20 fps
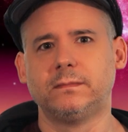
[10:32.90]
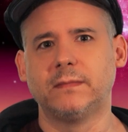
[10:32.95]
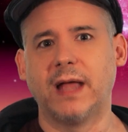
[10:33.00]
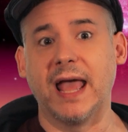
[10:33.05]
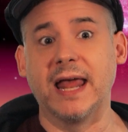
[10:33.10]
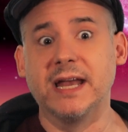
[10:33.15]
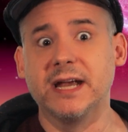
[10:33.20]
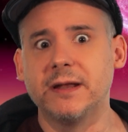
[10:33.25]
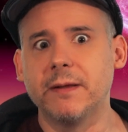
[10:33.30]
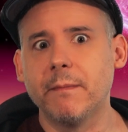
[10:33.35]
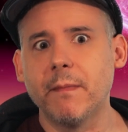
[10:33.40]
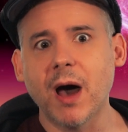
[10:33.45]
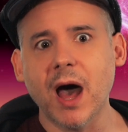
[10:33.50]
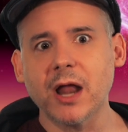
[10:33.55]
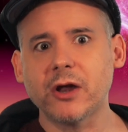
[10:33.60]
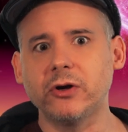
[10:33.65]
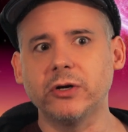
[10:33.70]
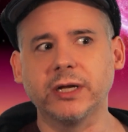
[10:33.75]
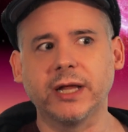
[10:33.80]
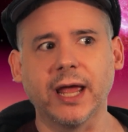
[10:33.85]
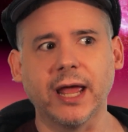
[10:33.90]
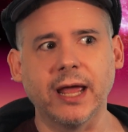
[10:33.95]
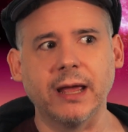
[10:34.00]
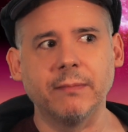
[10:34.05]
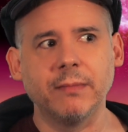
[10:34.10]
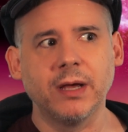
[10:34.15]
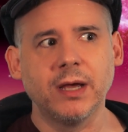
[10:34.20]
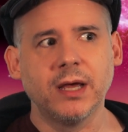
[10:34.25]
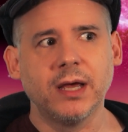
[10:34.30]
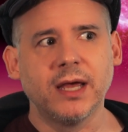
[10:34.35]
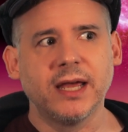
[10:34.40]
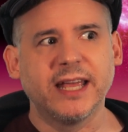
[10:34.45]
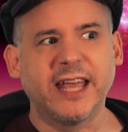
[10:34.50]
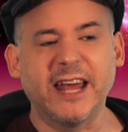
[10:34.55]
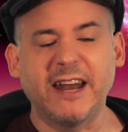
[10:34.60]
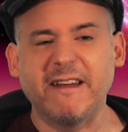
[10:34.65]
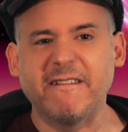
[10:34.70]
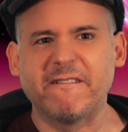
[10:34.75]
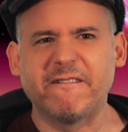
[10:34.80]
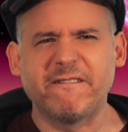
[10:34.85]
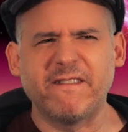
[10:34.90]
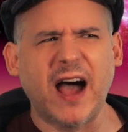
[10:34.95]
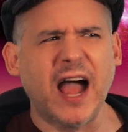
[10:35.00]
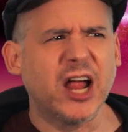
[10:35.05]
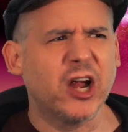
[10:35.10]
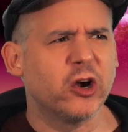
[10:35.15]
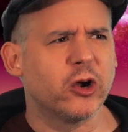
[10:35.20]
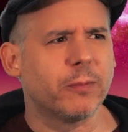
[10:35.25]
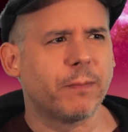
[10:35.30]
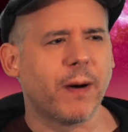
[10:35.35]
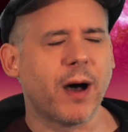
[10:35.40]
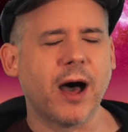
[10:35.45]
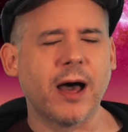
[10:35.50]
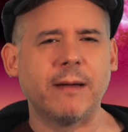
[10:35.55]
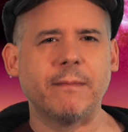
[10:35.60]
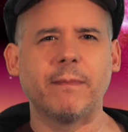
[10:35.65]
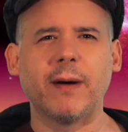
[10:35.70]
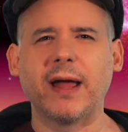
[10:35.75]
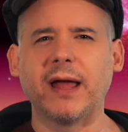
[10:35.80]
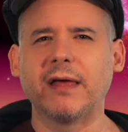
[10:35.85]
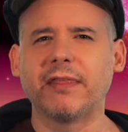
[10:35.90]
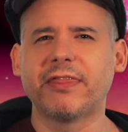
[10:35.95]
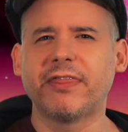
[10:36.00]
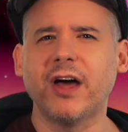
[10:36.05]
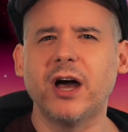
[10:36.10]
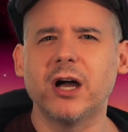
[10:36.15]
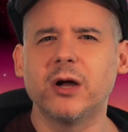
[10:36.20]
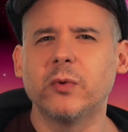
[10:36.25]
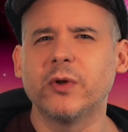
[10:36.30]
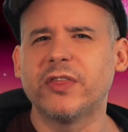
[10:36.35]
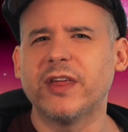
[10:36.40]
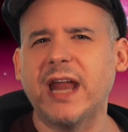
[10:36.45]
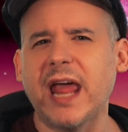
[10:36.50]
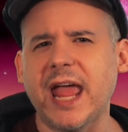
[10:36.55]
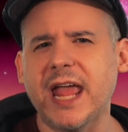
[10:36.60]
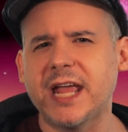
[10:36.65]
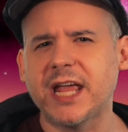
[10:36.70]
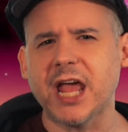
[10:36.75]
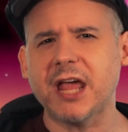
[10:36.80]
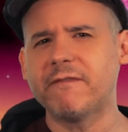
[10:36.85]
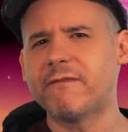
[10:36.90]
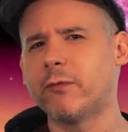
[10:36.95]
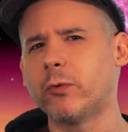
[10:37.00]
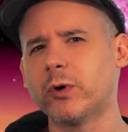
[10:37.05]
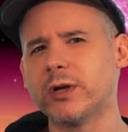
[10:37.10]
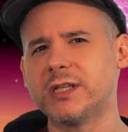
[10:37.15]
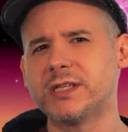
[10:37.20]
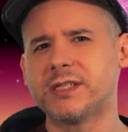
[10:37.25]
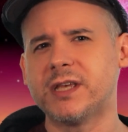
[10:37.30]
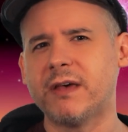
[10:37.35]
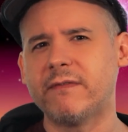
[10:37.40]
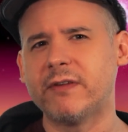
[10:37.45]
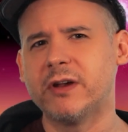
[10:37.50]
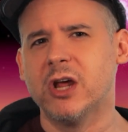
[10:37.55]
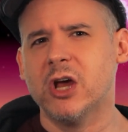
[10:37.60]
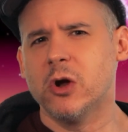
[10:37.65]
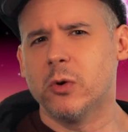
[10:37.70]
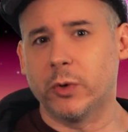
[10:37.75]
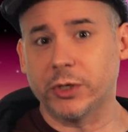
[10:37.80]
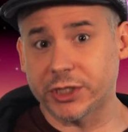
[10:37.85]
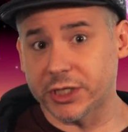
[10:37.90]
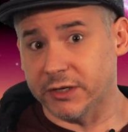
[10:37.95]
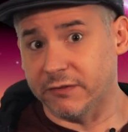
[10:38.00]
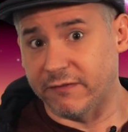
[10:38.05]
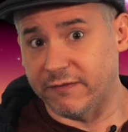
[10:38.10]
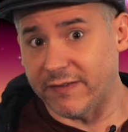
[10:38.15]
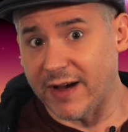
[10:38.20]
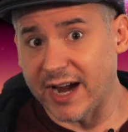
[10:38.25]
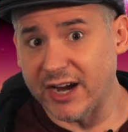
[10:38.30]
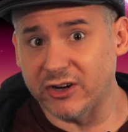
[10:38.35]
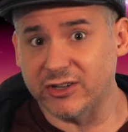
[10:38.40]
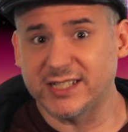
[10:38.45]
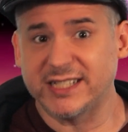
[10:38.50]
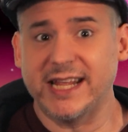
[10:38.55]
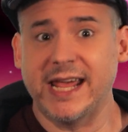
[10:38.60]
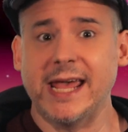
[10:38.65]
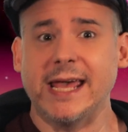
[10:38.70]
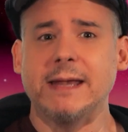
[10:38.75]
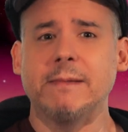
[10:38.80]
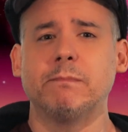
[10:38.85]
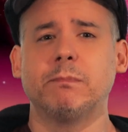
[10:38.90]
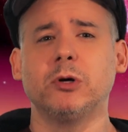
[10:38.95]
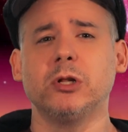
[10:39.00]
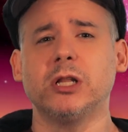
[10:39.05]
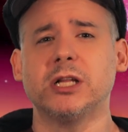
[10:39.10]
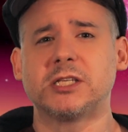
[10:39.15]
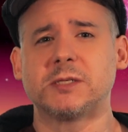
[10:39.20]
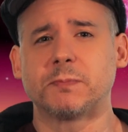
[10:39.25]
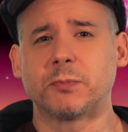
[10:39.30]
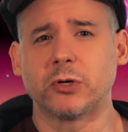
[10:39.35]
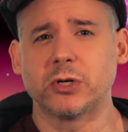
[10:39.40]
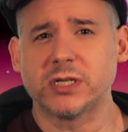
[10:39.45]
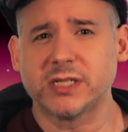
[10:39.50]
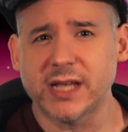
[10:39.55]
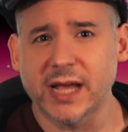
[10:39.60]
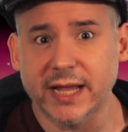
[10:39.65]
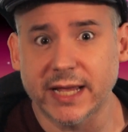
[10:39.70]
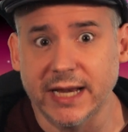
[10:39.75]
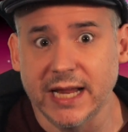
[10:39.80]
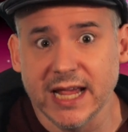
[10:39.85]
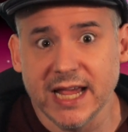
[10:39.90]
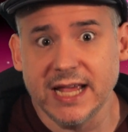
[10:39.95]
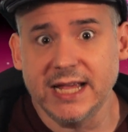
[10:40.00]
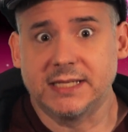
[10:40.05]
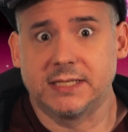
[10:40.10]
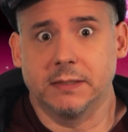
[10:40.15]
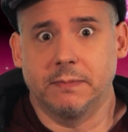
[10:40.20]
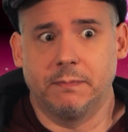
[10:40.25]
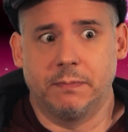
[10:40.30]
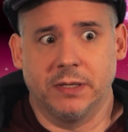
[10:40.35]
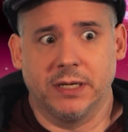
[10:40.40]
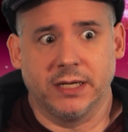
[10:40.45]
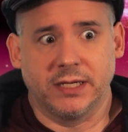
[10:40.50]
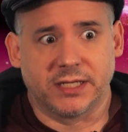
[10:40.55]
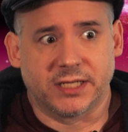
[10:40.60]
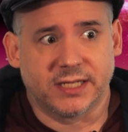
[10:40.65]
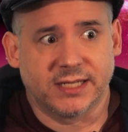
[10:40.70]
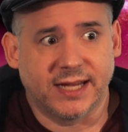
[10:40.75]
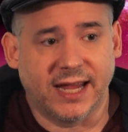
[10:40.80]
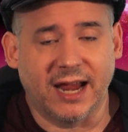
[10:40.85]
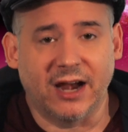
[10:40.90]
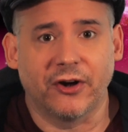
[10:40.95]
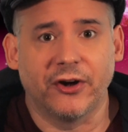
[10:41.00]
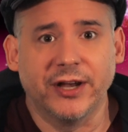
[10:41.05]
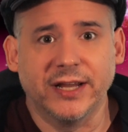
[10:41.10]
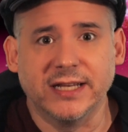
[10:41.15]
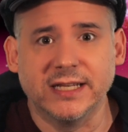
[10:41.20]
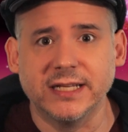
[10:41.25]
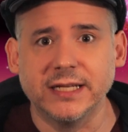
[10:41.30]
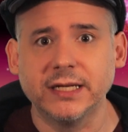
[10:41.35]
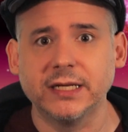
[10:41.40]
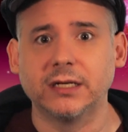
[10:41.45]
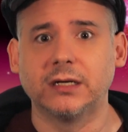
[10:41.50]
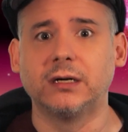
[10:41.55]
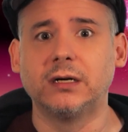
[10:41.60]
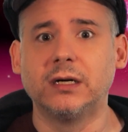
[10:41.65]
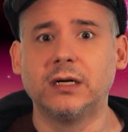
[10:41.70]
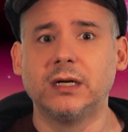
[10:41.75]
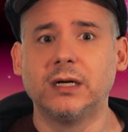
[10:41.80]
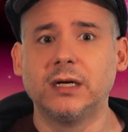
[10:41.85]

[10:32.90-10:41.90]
And in a modern game, getting fired upon by a thug with an AK-47, which can fire 10 bullets per second, is a big, scary deal.